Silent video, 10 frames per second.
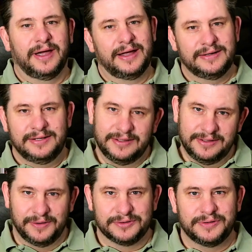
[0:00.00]
And
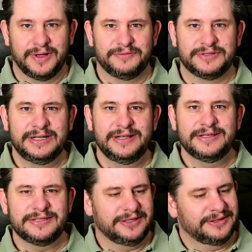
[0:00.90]
they also have
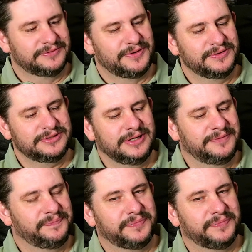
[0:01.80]
CDs, of course.